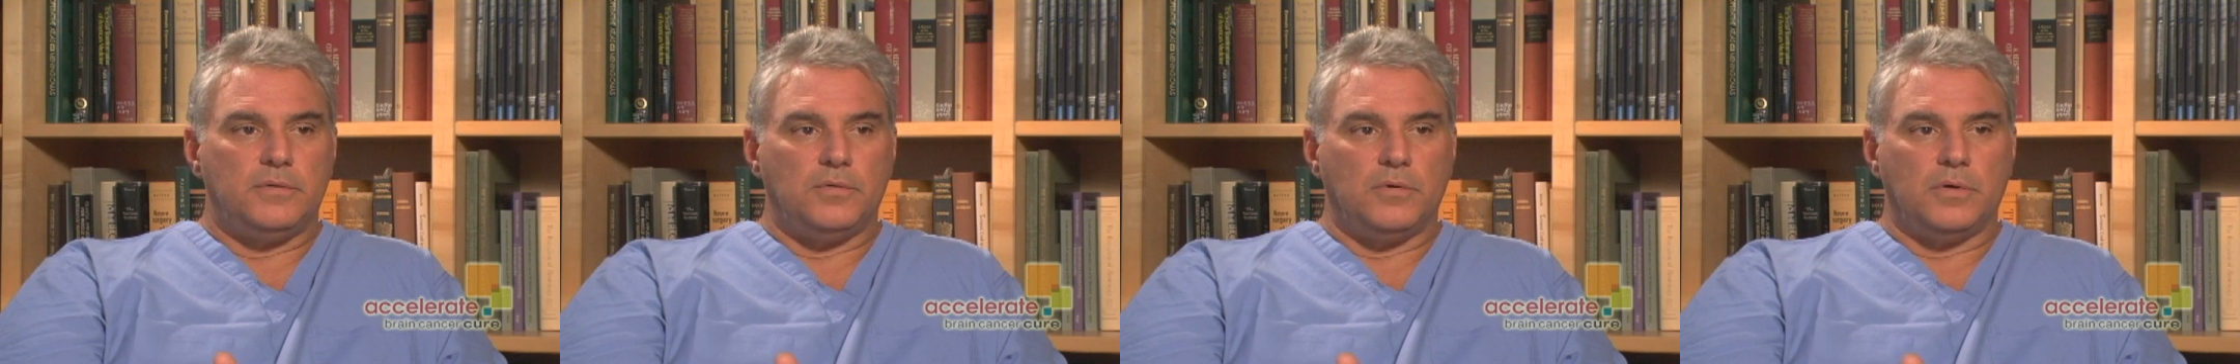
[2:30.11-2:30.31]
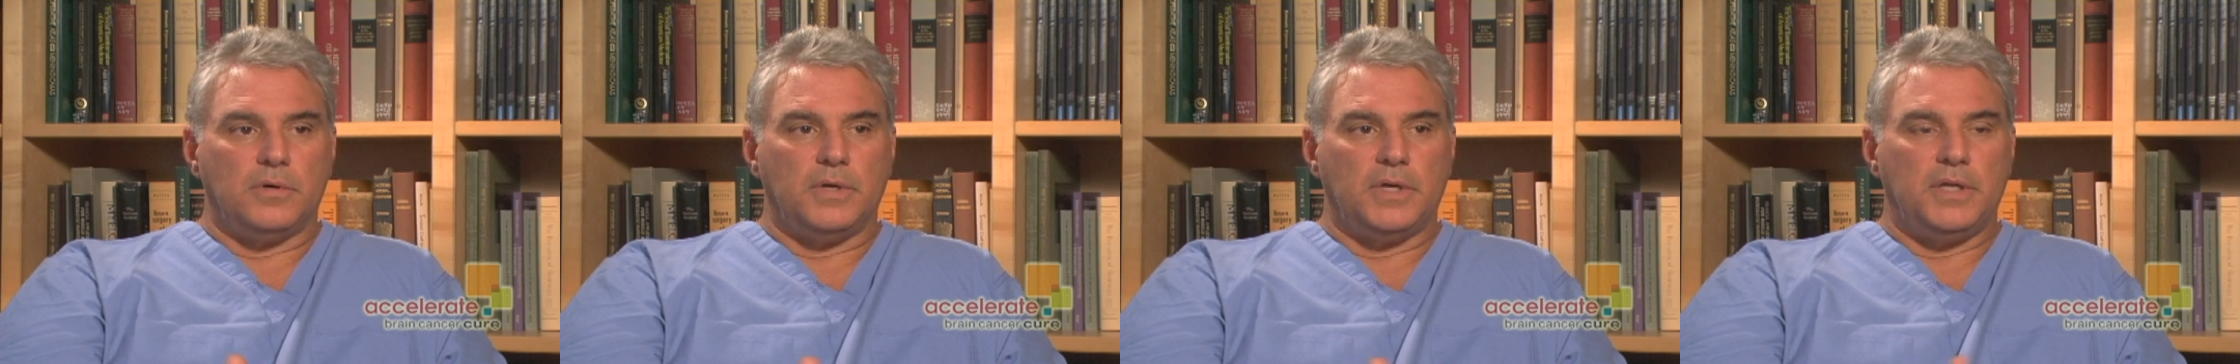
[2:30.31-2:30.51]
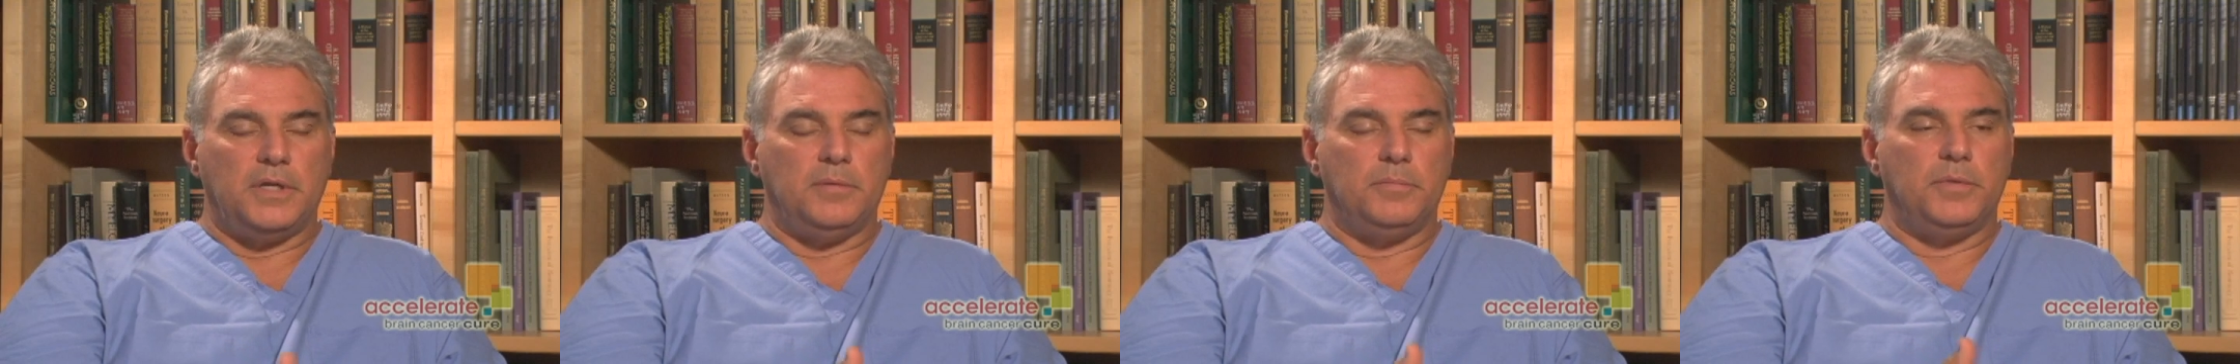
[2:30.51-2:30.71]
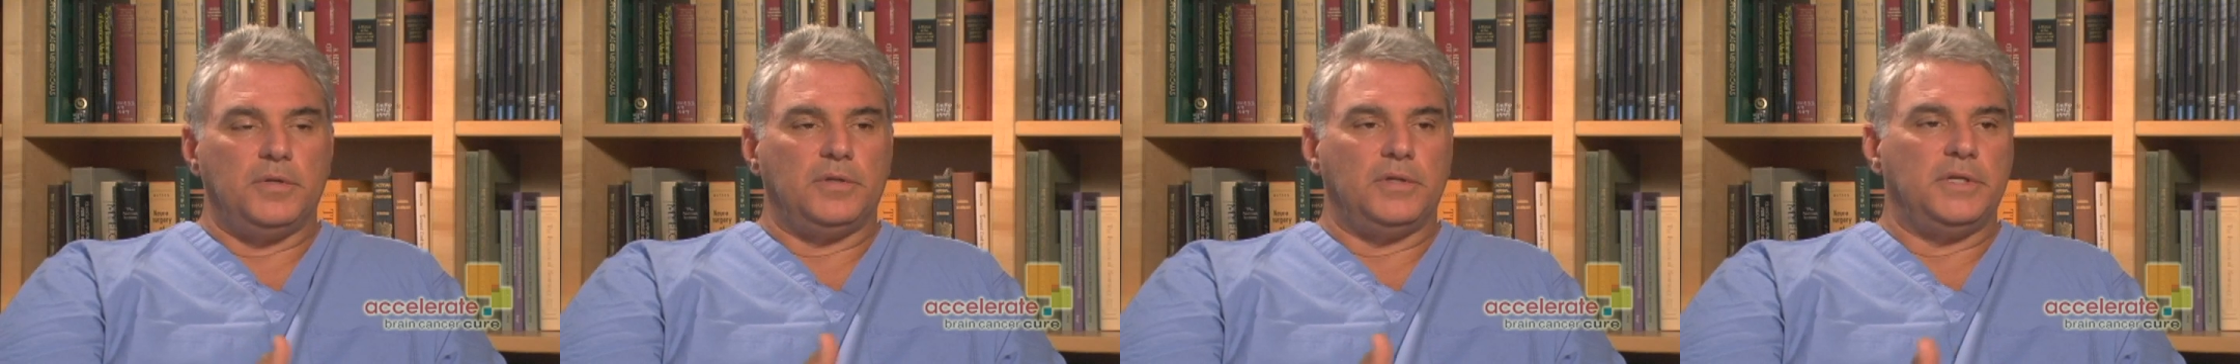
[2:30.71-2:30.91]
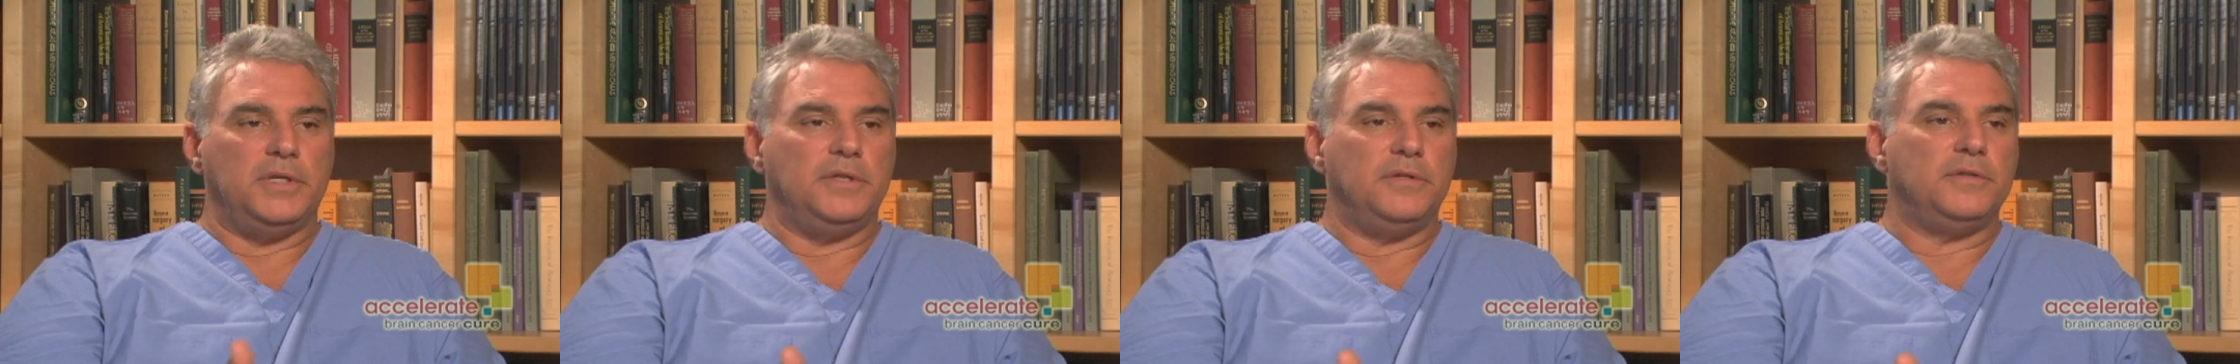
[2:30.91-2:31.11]
or
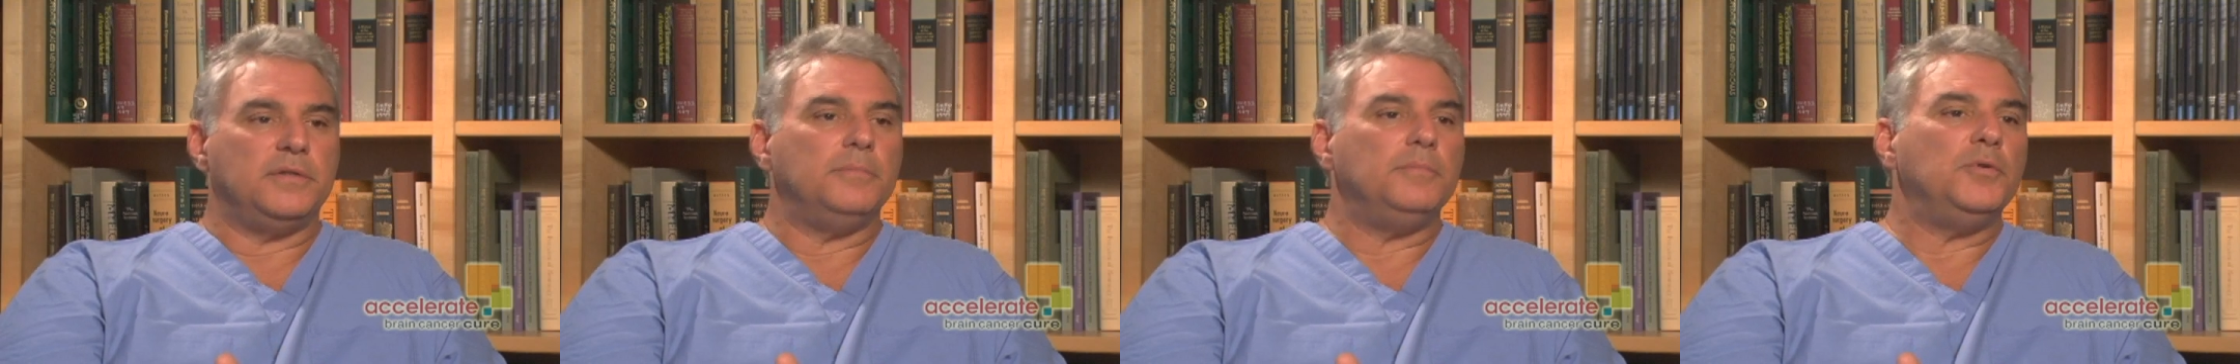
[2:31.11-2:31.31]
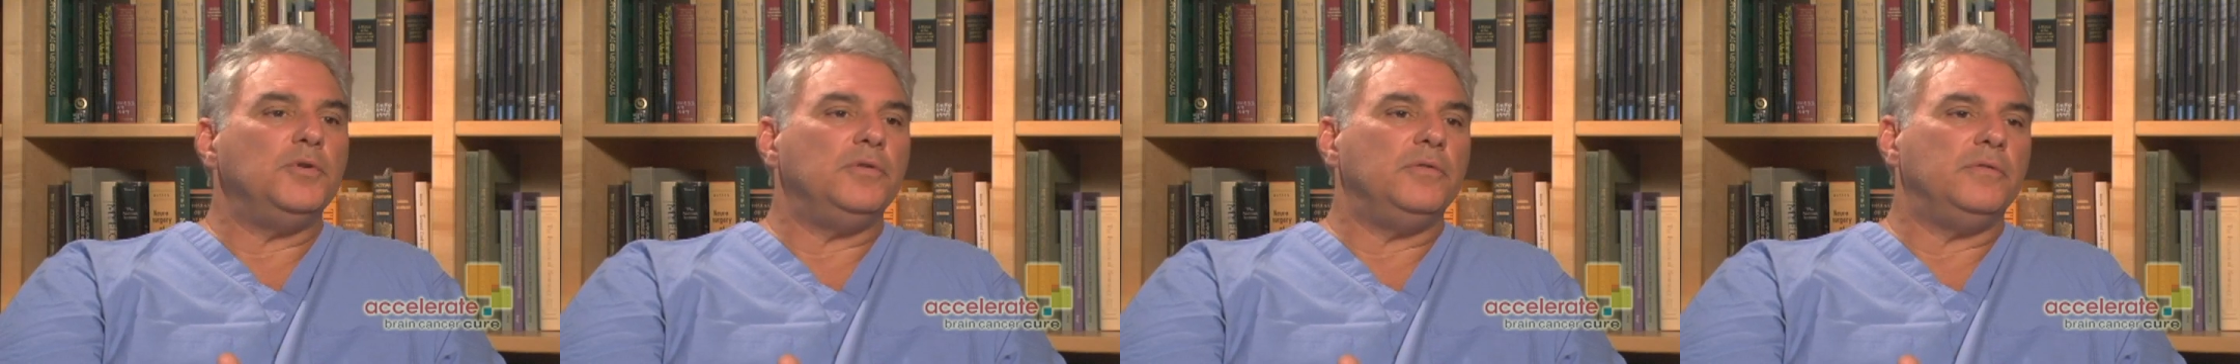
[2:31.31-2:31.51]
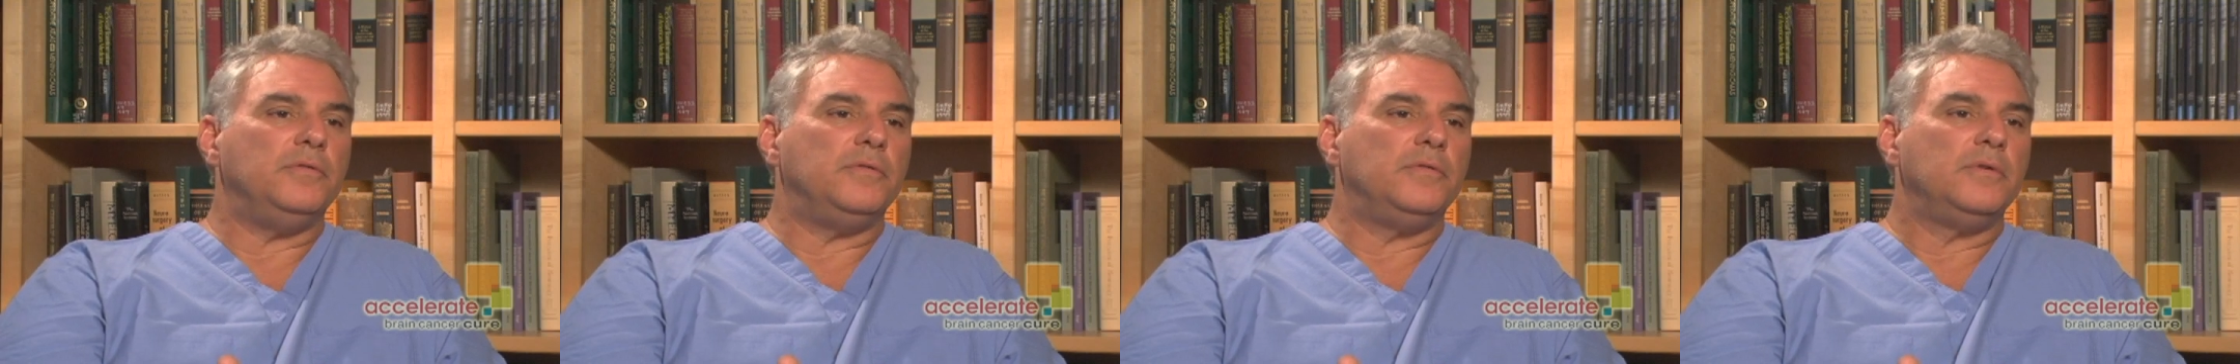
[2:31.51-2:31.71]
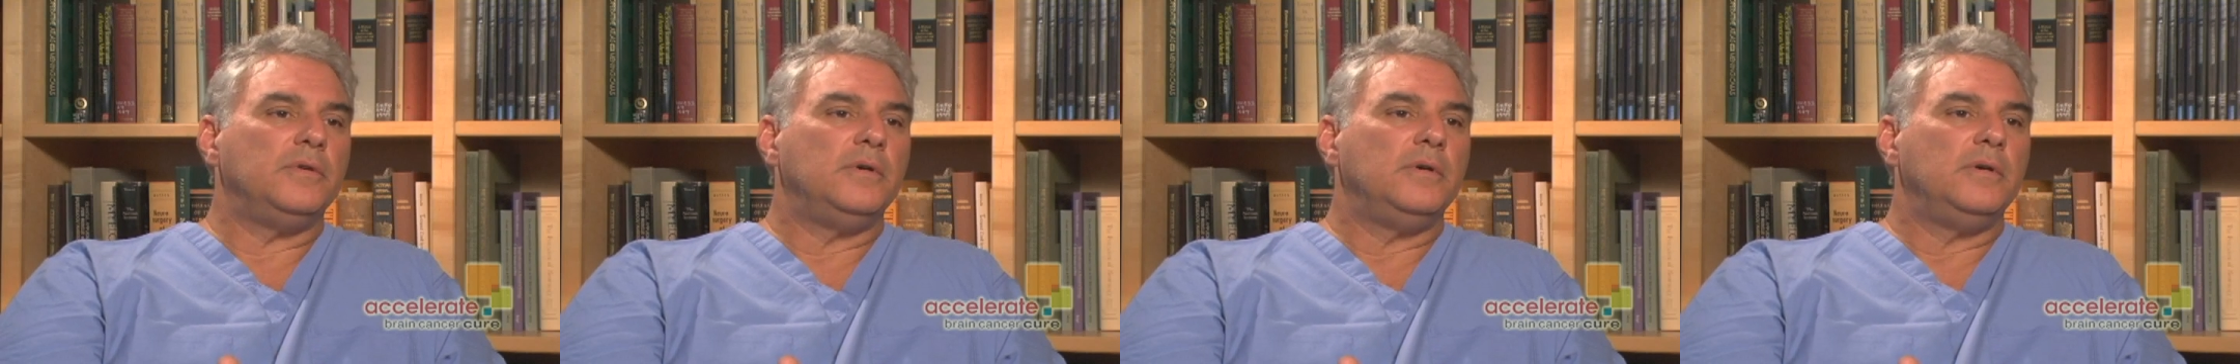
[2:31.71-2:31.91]
inability to move